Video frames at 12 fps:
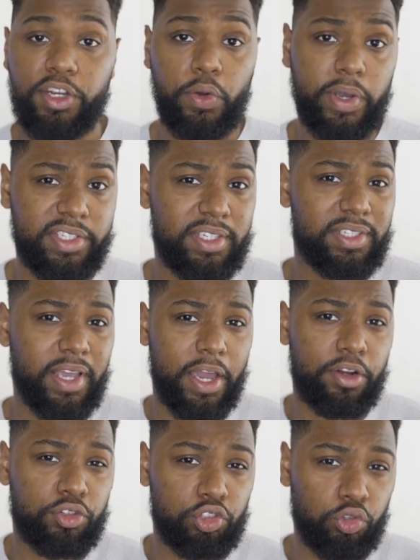UX
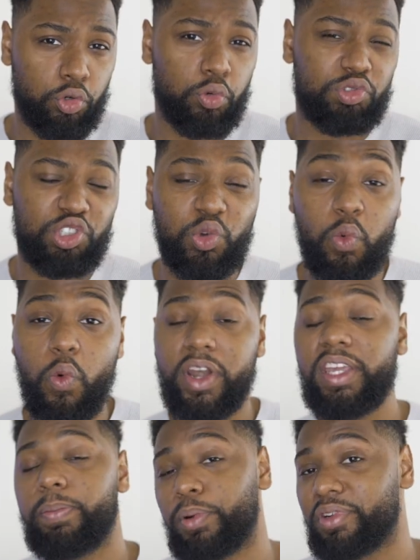designers grew
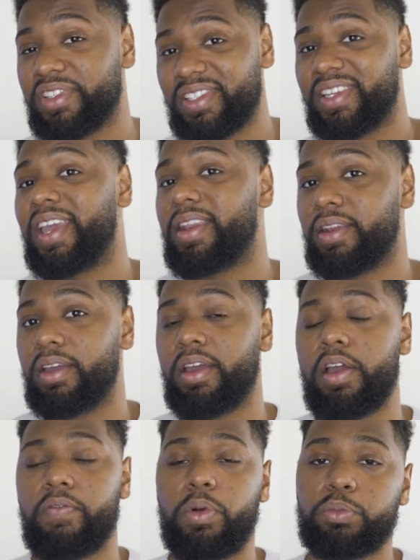20%
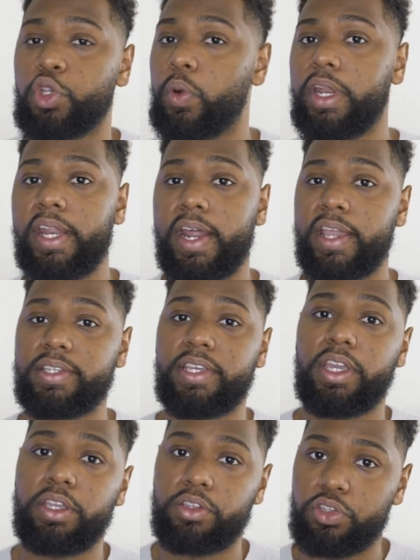from
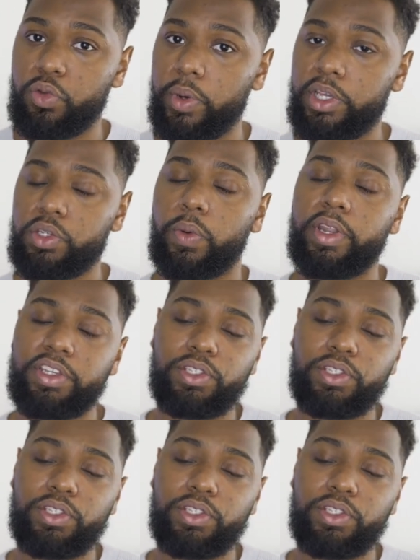2019 to 2020.